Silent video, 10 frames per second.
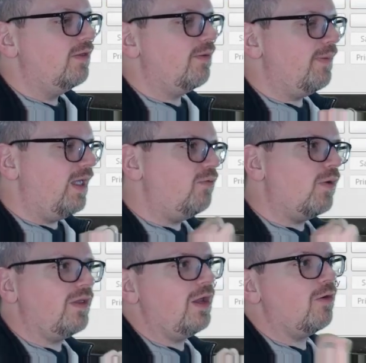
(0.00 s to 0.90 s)
The main
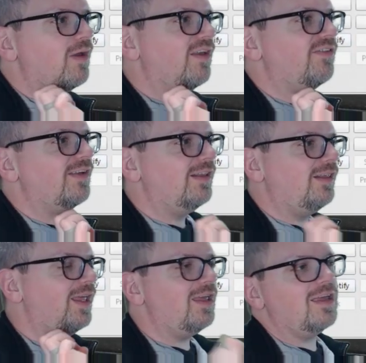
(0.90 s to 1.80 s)
one here is
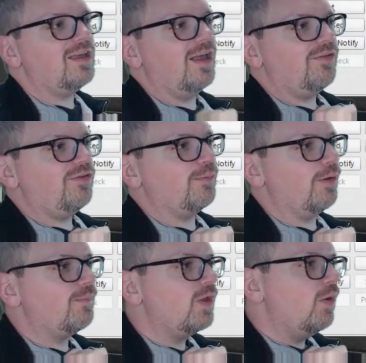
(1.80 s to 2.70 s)
Link
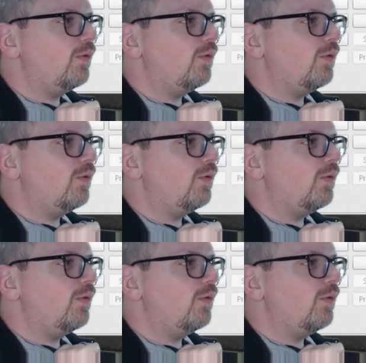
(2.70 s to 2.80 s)
Customer.